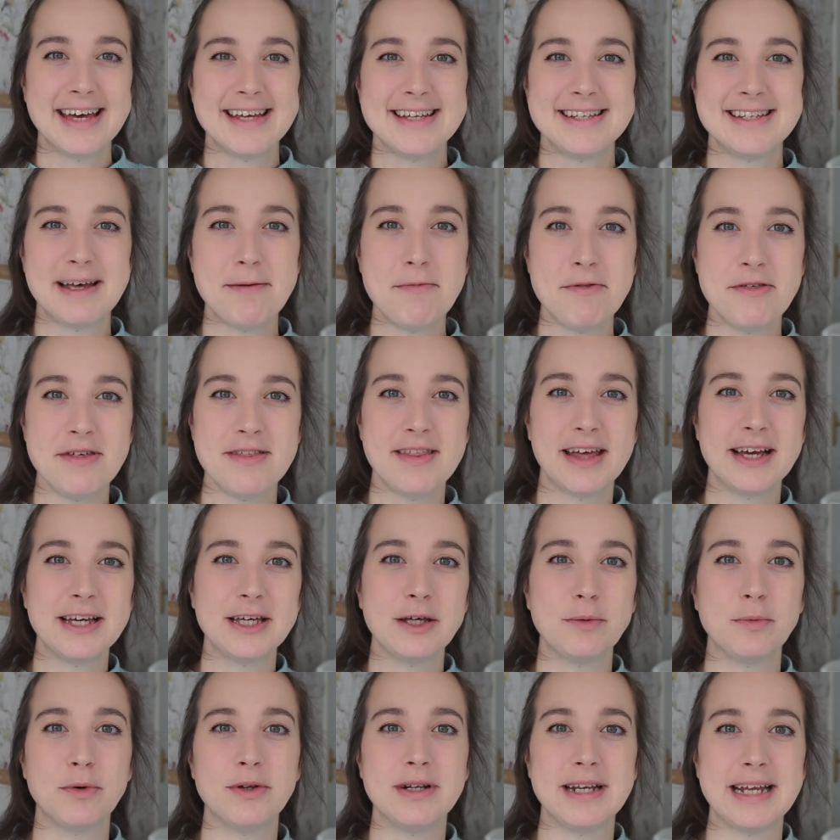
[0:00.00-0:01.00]
Something that
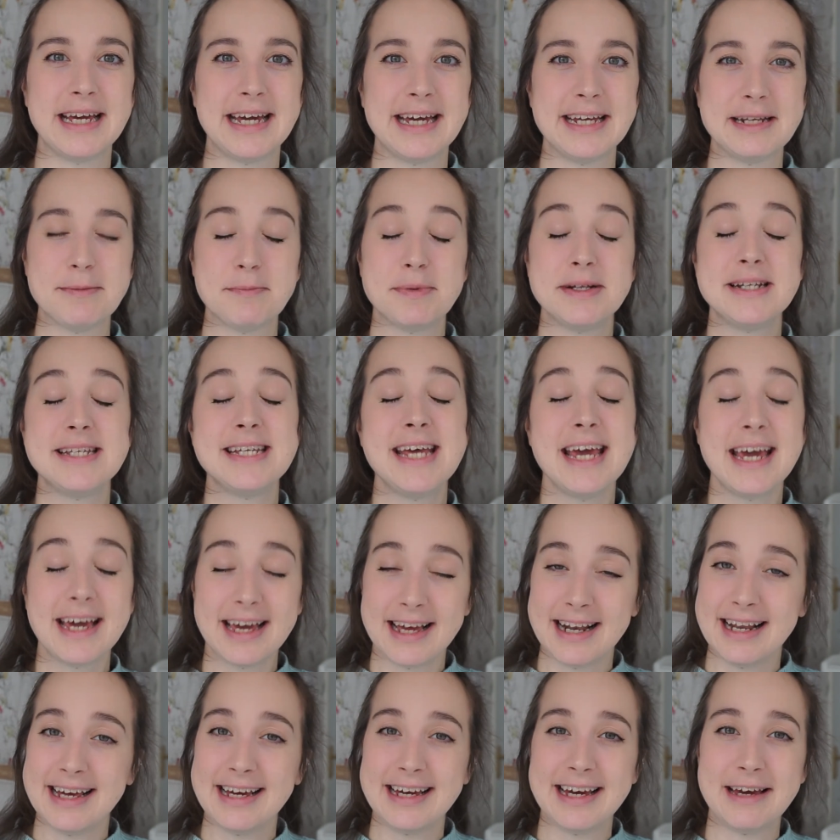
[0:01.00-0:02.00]
you will need,
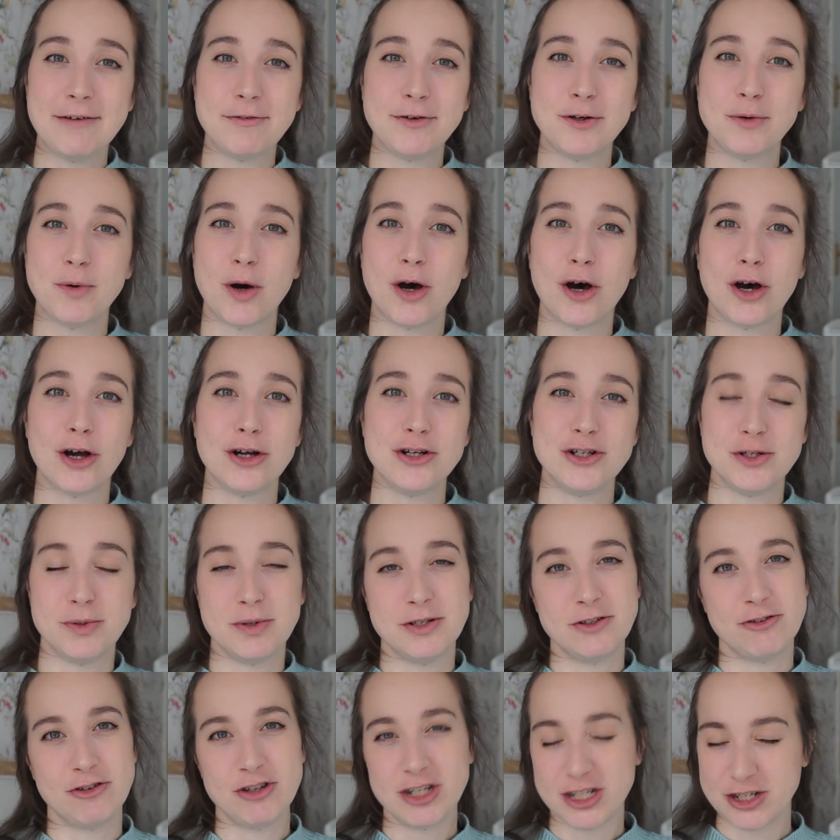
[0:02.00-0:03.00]
particularly if you are
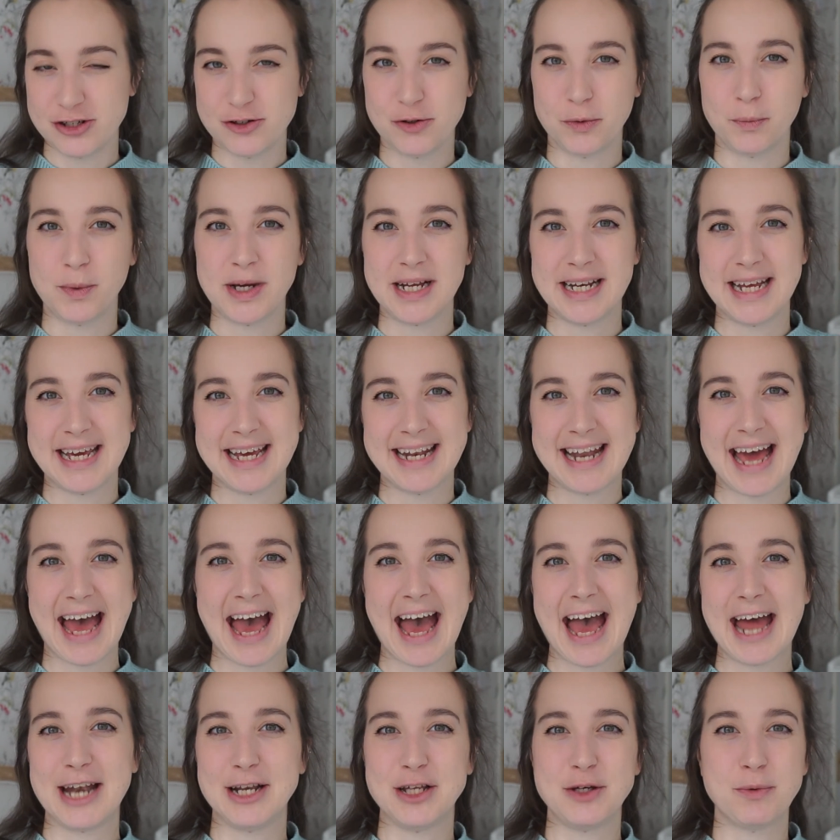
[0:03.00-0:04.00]
doing traditional weaning
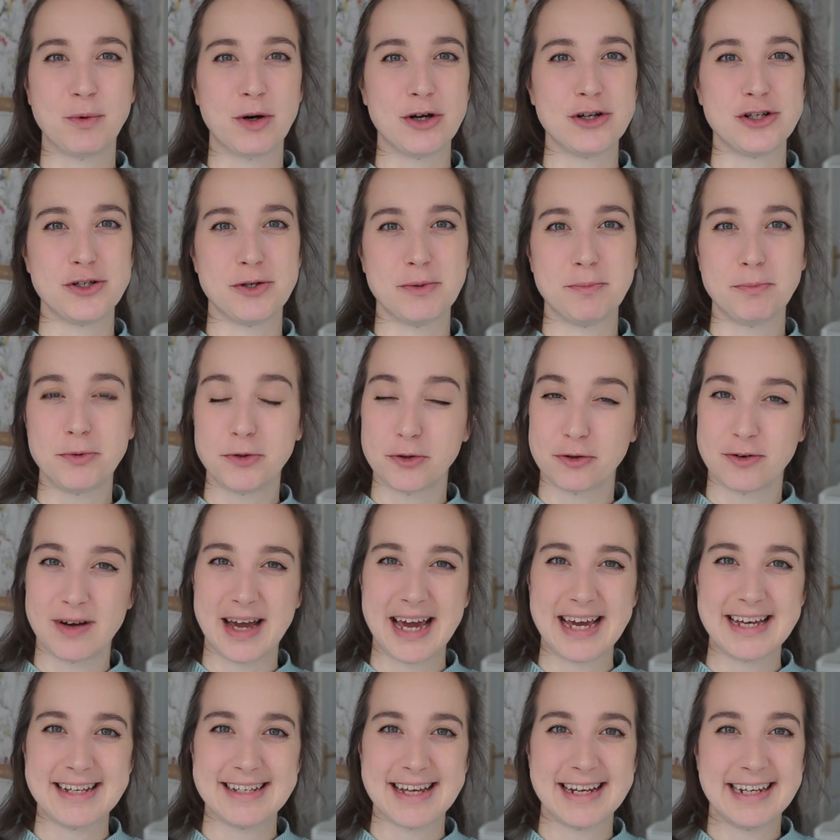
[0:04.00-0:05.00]
and you are doing
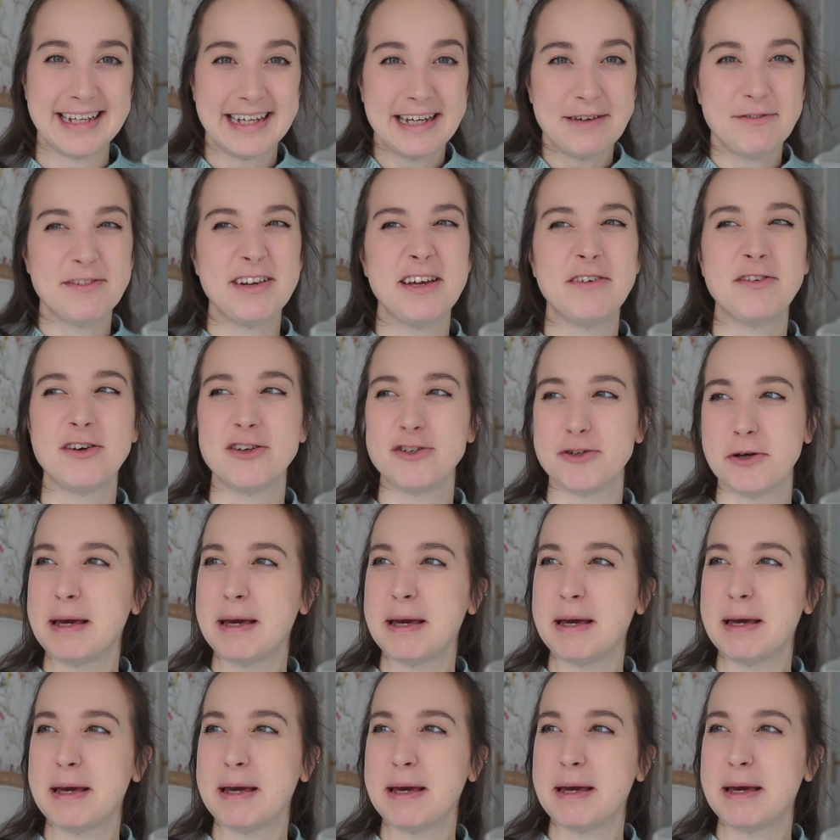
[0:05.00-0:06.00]
purees, and
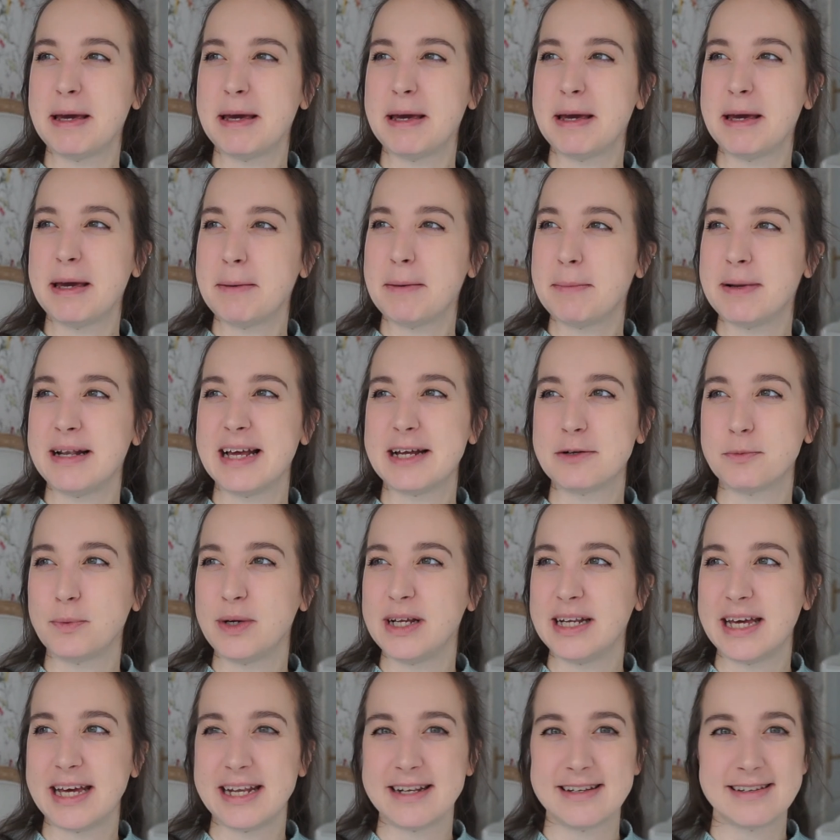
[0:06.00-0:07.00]
even if you're doing baby led
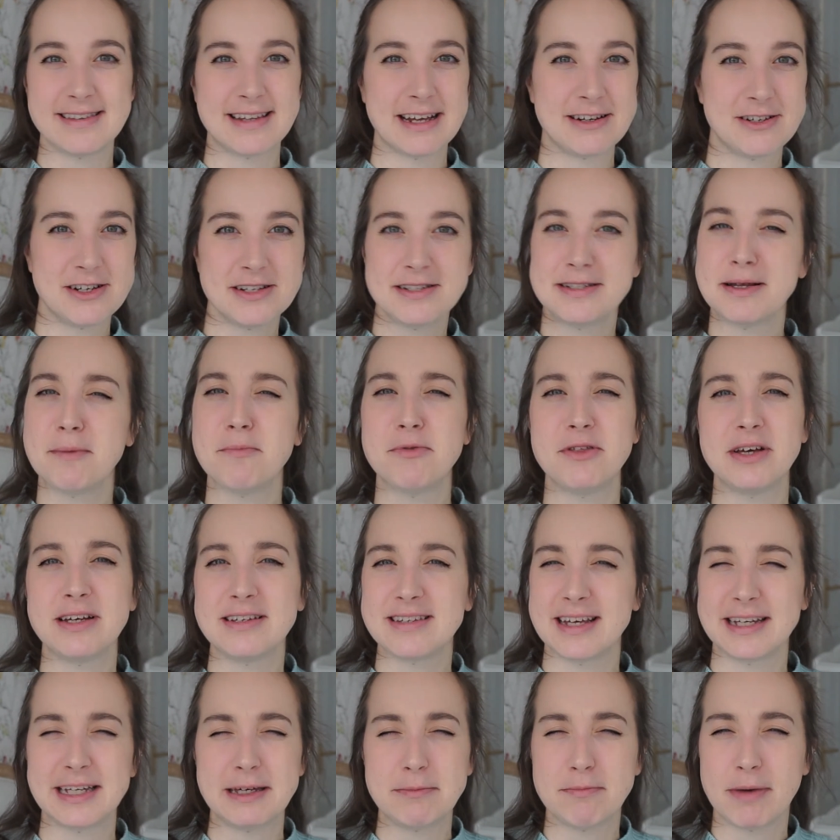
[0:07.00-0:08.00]
weaning, there's just some things
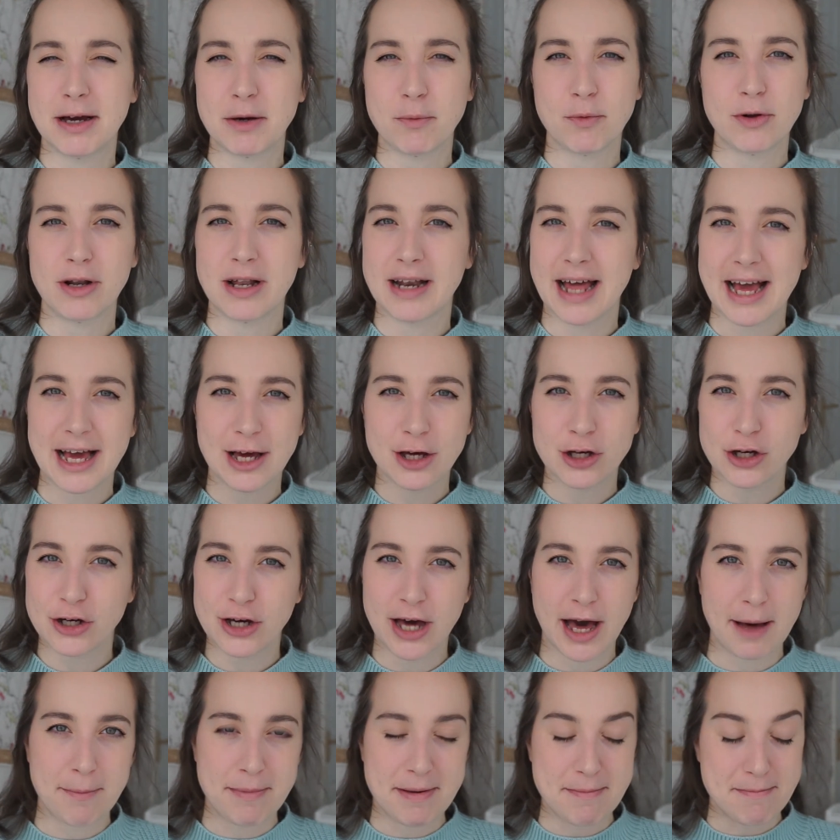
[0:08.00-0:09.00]
that you might want to like
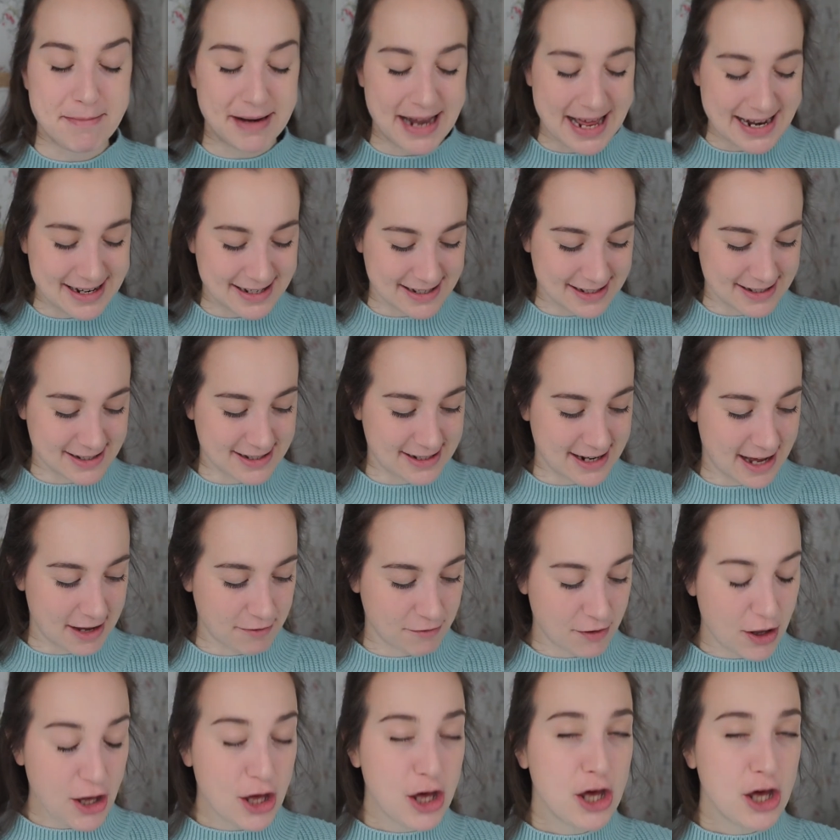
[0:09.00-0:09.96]
cook up and blend and stuff.